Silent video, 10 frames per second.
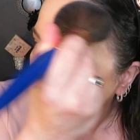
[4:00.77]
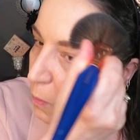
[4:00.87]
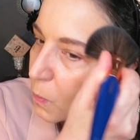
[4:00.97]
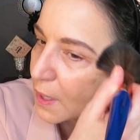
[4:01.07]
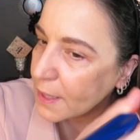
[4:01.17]

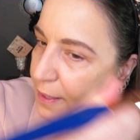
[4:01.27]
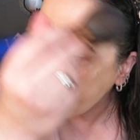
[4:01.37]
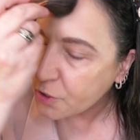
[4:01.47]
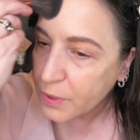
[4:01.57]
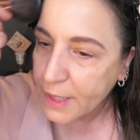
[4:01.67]
One can
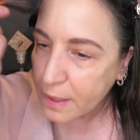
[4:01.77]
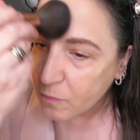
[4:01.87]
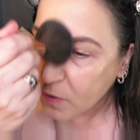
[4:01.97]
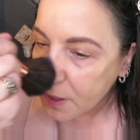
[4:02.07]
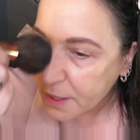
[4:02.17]

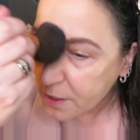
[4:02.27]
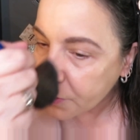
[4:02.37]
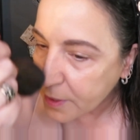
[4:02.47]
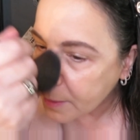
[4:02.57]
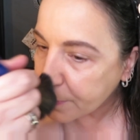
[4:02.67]
dream,
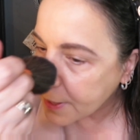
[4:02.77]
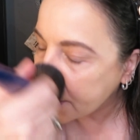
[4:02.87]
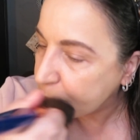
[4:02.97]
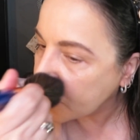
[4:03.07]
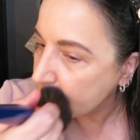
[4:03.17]
but
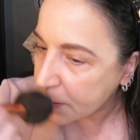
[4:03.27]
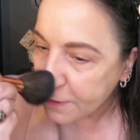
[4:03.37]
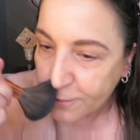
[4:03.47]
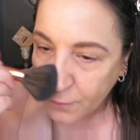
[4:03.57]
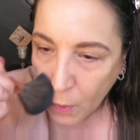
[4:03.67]
it's mostly
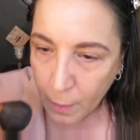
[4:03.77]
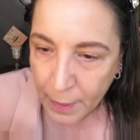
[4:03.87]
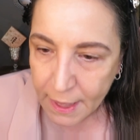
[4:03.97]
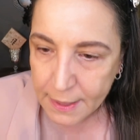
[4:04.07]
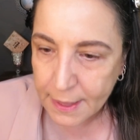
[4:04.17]
for
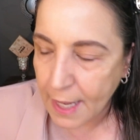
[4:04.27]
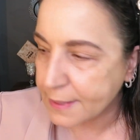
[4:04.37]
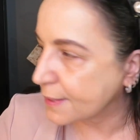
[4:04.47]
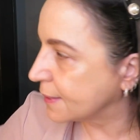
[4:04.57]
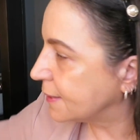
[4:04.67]
my
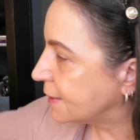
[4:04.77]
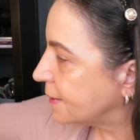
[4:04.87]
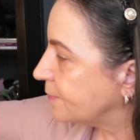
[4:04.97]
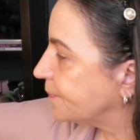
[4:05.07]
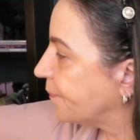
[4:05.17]
glasses.
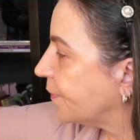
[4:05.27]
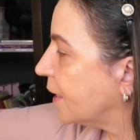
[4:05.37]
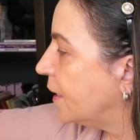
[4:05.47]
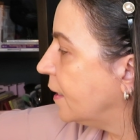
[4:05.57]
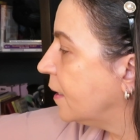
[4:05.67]

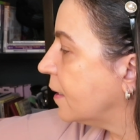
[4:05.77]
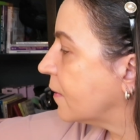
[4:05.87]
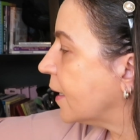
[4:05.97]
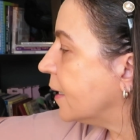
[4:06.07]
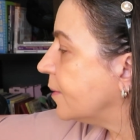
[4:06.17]

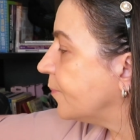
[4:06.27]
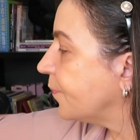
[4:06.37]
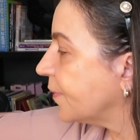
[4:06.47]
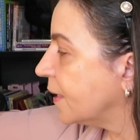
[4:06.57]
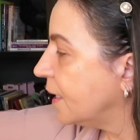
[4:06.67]
Okay,
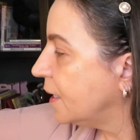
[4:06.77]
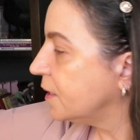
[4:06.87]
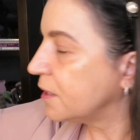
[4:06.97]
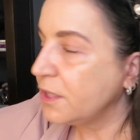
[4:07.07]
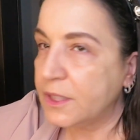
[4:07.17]

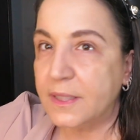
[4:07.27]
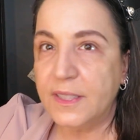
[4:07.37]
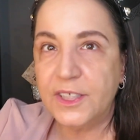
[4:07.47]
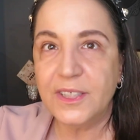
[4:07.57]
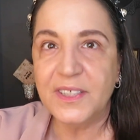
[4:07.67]
so just
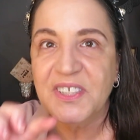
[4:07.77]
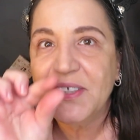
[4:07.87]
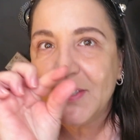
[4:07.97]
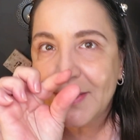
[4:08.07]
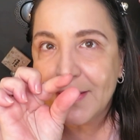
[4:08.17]

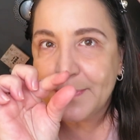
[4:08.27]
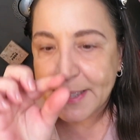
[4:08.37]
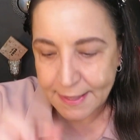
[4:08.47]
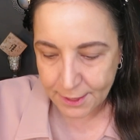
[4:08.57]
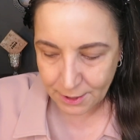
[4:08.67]
a
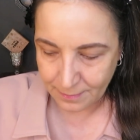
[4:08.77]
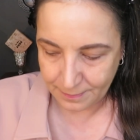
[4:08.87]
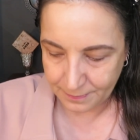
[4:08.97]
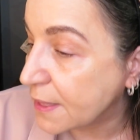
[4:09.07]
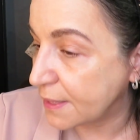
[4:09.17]
smidge.
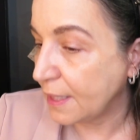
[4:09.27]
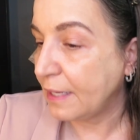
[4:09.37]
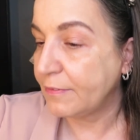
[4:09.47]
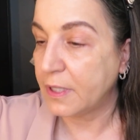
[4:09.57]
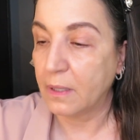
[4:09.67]
I still
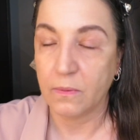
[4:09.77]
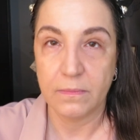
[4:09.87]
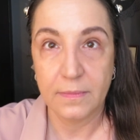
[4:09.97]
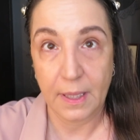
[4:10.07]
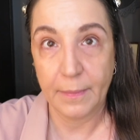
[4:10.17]
have glow.
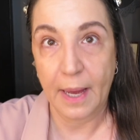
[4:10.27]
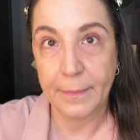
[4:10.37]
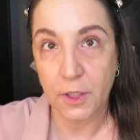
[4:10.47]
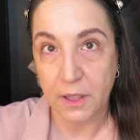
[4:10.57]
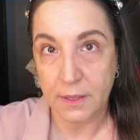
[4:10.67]

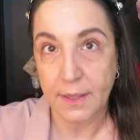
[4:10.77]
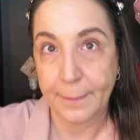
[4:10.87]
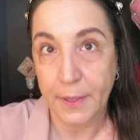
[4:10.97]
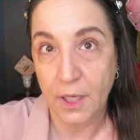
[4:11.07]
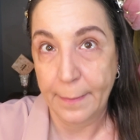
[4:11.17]
I'm good.
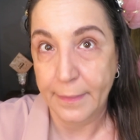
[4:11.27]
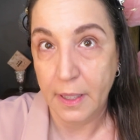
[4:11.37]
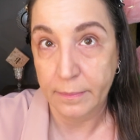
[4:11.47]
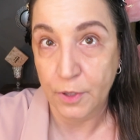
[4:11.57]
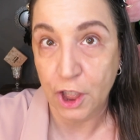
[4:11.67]
I'm
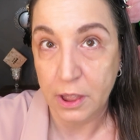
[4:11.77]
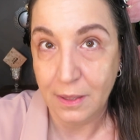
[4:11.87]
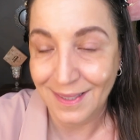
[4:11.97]
good.